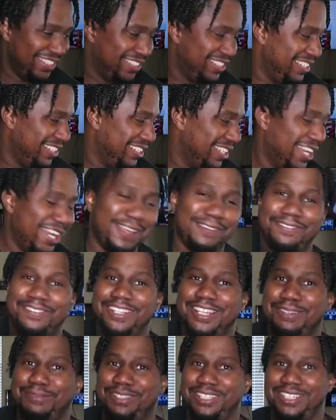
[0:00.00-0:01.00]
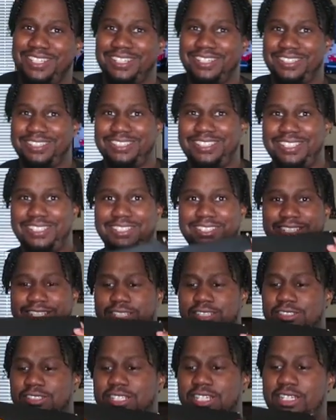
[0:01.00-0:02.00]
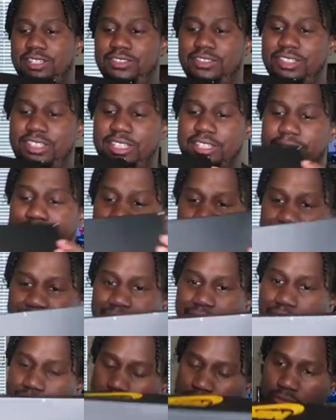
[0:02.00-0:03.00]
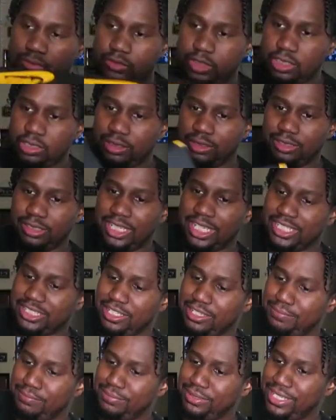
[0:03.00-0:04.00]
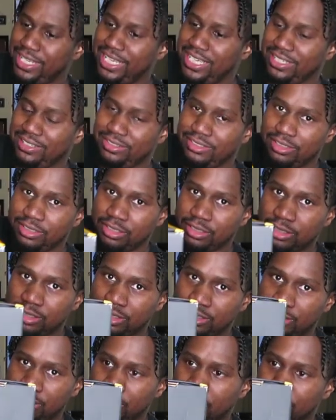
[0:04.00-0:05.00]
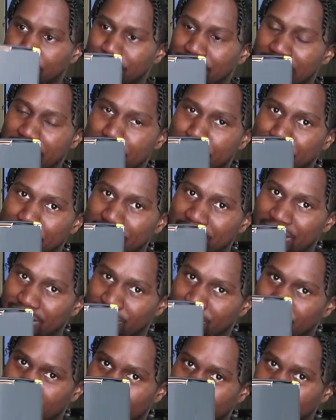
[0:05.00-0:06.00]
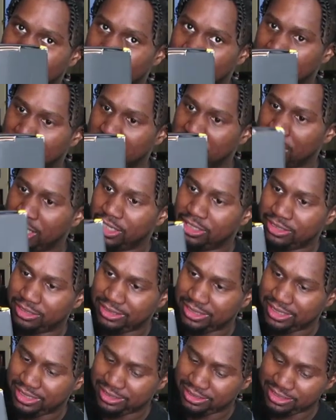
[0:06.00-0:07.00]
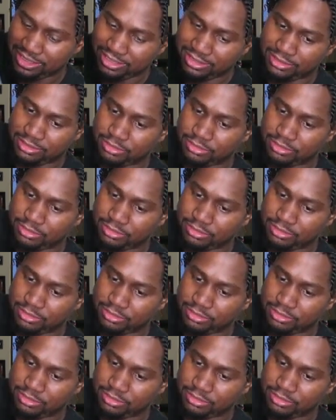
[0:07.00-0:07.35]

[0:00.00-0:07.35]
She laughing at me, y'all. Y'all see it. We got that black box with the yellow in it.